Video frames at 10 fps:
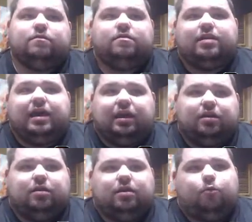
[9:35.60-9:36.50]
like
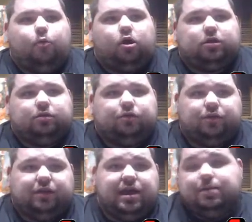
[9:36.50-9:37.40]
walk you through
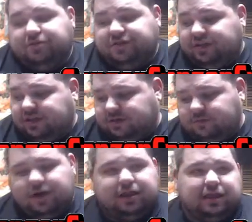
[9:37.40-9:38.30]
the game, which this is
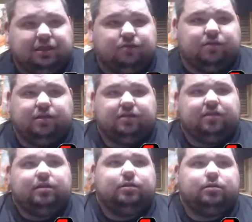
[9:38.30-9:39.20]
why I like using this
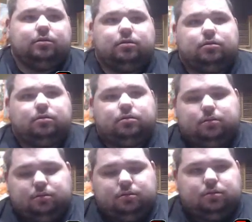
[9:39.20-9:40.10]
thing.
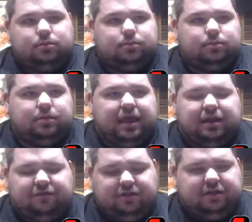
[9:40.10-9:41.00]
And
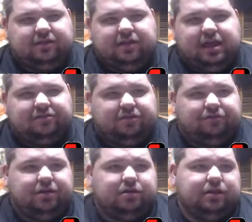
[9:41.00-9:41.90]
if you actually
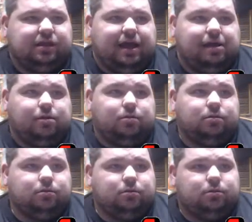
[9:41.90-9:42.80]
read the owl,
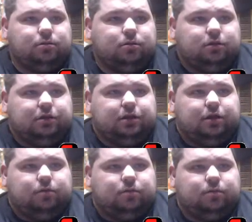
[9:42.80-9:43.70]
you
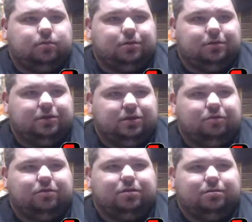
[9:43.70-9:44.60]
know, you
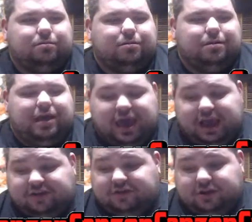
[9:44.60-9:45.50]
would
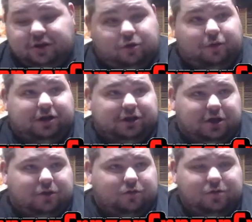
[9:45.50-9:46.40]
actually know where to
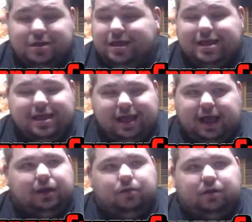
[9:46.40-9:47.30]
go.
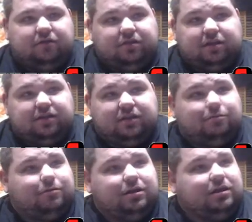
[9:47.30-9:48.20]
I don't ever listen to
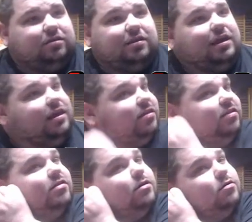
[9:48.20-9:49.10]
what he says,
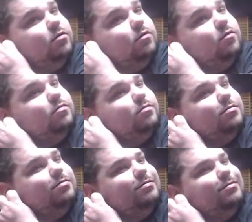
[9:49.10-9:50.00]
so
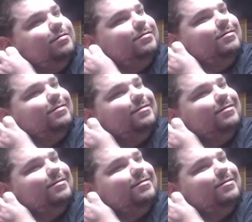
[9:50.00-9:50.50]
I